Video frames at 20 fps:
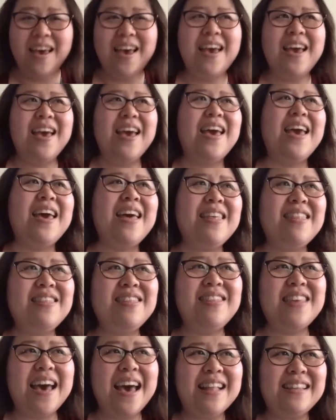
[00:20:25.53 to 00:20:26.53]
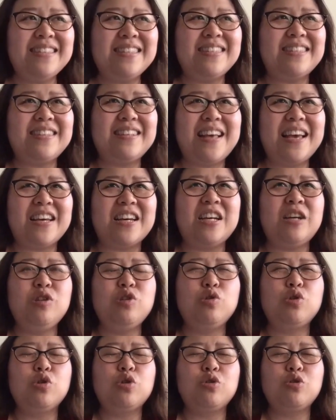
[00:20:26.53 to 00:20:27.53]
and that's like a
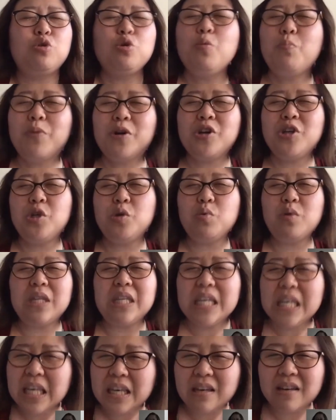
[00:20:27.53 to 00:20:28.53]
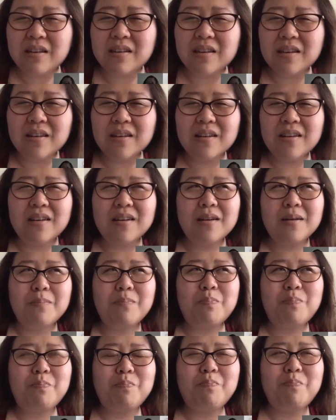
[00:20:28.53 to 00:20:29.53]
super unique
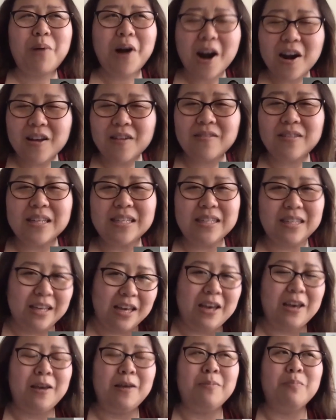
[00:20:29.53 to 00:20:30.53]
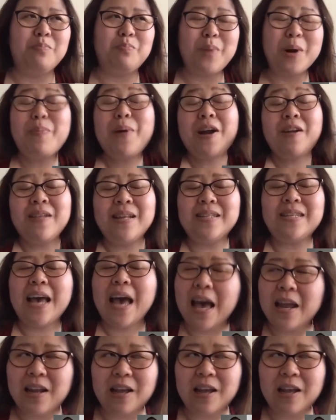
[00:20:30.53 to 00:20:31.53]
part of this game, part, of this
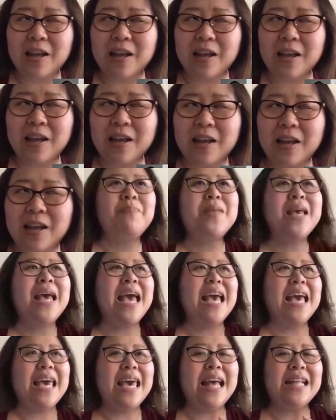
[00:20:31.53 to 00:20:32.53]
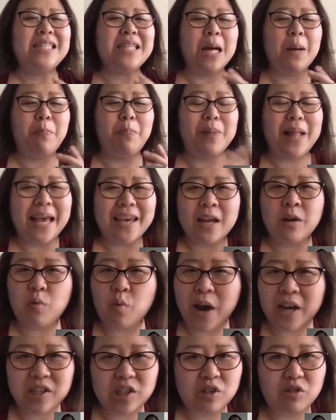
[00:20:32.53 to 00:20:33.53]
handheld, sorry, it's a black and
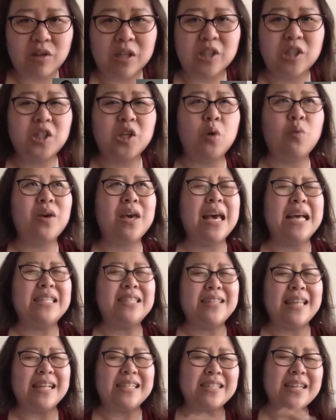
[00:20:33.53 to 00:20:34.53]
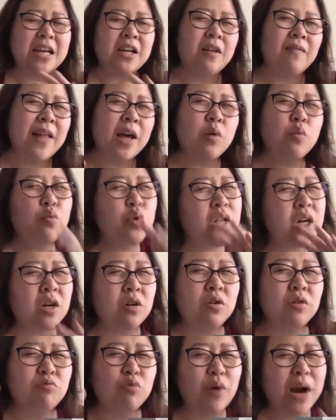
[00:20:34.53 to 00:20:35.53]
white screen. So it has that's kind of like weird
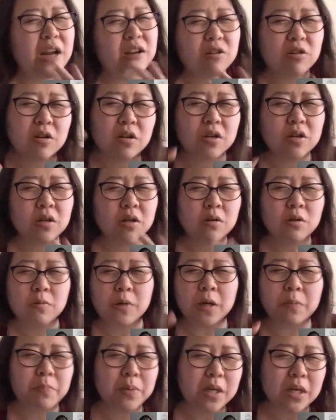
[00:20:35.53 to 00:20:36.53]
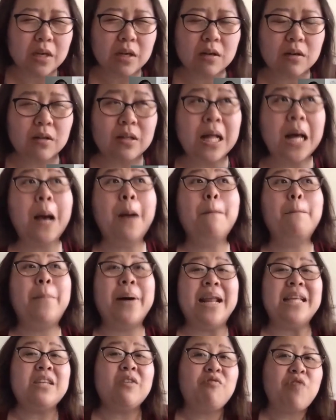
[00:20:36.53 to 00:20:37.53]
retro appeal, but
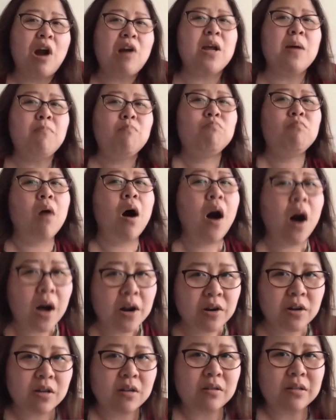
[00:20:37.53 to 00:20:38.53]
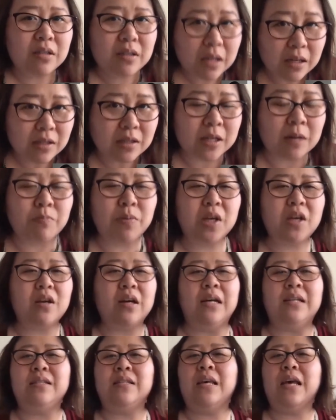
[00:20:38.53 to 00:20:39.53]
it's a very modern system
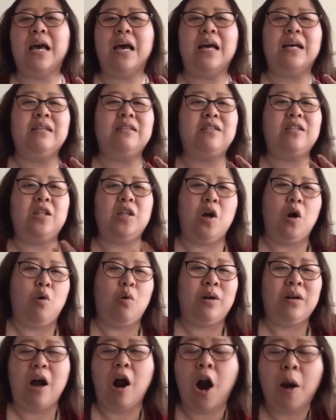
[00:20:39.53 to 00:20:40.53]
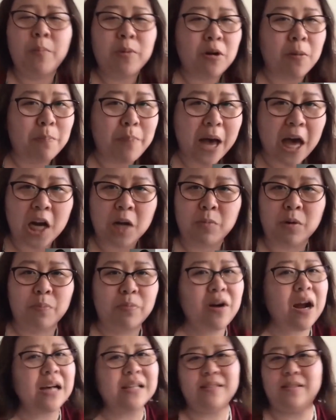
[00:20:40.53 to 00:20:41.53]
because it has, you know, an ARM compatible
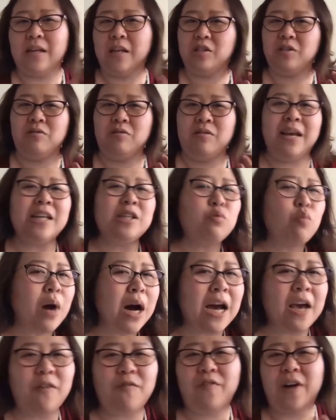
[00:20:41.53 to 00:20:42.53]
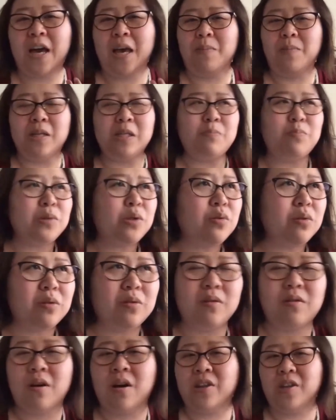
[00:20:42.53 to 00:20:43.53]
processor. It has Wi-Fi, but it's
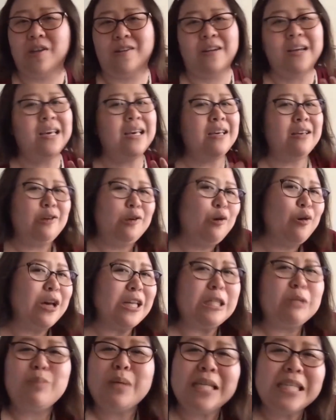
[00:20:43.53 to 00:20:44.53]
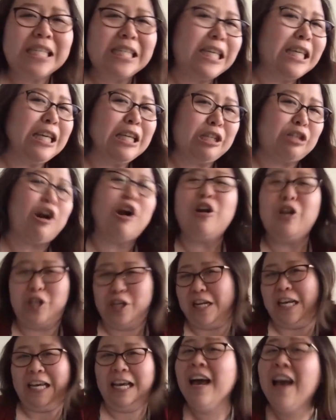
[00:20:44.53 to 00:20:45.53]
Bluetooth on here, USB-C
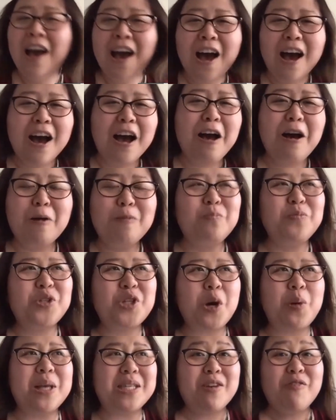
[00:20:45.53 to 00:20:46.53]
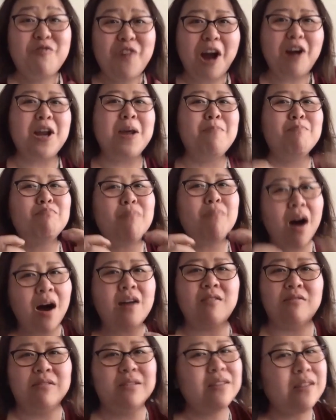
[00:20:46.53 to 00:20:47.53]
charging. Um, so it's a very
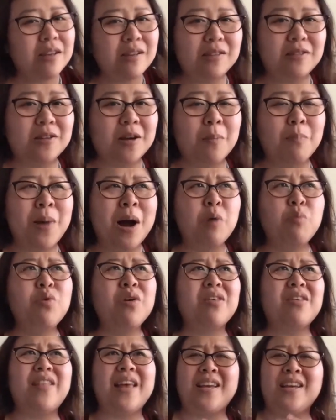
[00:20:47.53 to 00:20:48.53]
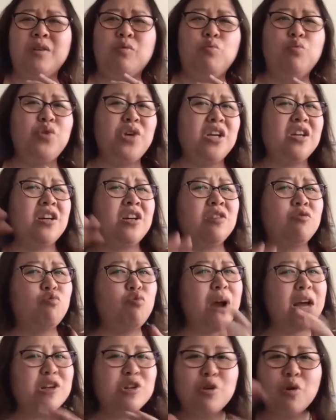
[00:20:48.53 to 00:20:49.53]
modern system, but with like weird
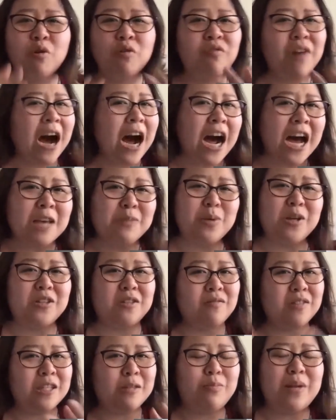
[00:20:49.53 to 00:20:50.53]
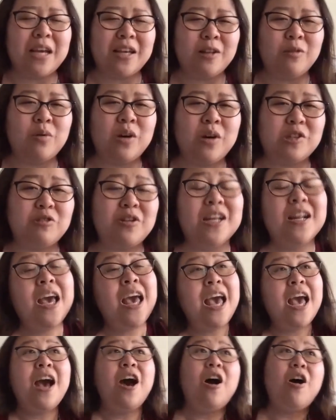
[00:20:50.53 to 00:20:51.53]
retro vibe because of this black and white screen.
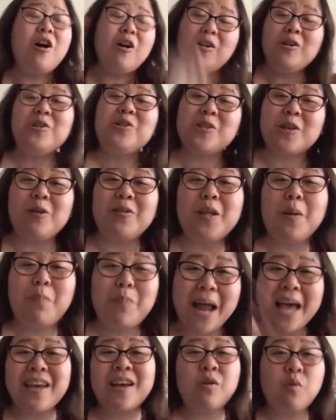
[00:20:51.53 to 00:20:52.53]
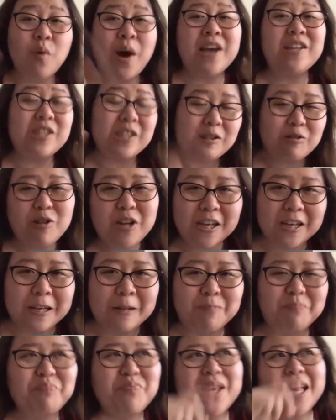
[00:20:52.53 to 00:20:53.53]
Also, the black and white
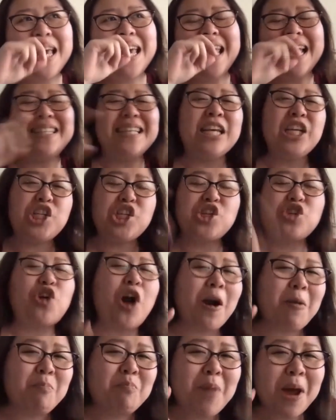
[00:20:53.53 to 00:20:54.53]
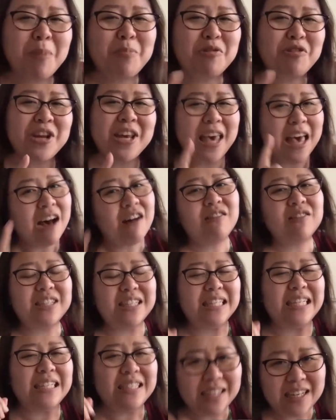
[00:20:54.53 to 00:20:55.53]
screen, it's a sharp memory
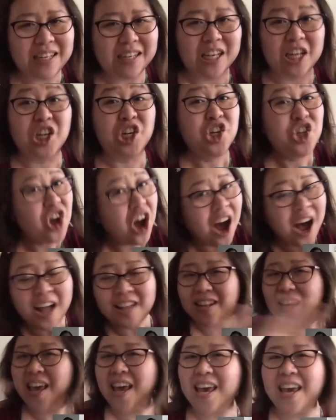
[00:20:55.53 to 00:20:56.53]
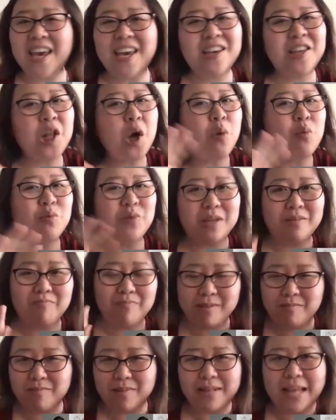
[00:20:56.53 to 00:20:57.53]
LCD, not a you know
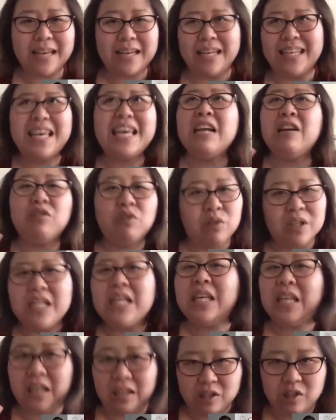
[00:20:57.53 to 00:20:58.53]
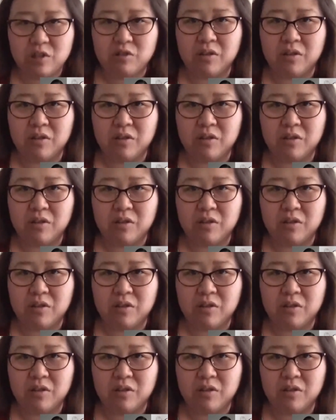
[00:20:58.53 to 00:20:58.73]
like a Kindle e-ink screen.